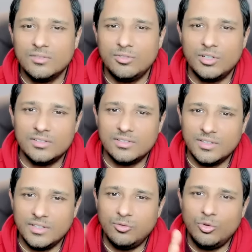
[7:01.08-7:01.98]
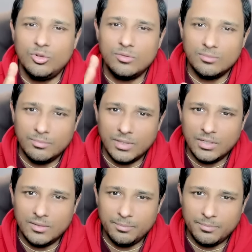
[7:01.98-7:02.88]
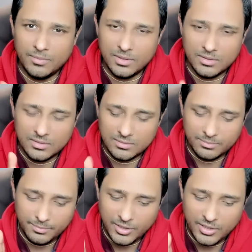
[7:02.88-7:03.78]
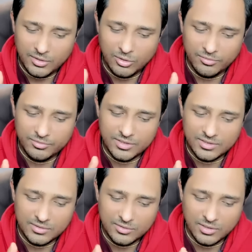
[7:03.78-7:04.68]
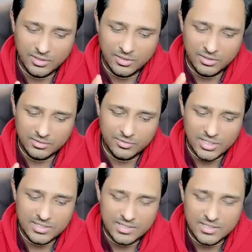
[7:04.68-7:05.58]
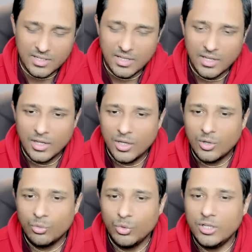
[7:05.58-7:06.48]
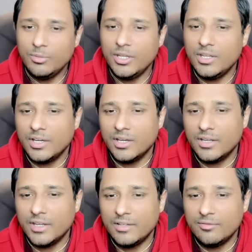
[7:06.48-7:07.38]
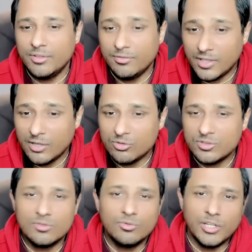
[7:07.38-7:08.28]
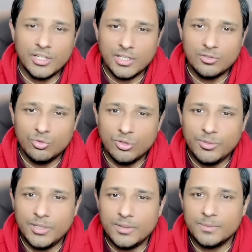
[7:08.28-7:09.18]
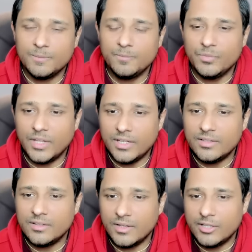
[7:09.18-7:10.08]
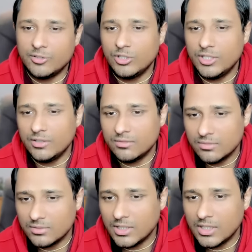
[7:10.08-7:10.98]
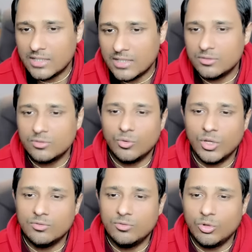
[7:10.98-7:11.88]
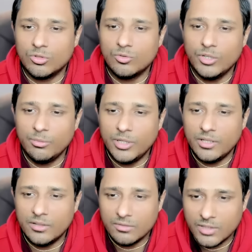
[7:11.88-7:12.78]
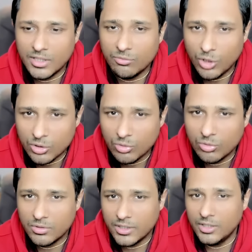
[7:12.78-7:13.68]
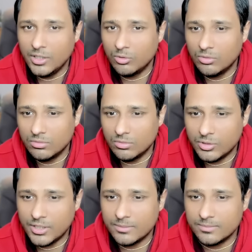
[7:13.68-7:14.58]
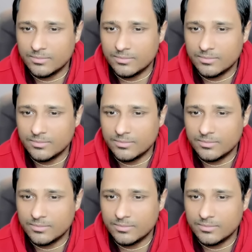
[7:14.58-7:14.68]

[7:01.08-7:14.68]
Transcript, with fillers: the first three four uh, uh period of this uh, transit will be uh, in fifth house where ketu will be then gradually the last one fourth will be in virgo in leo okay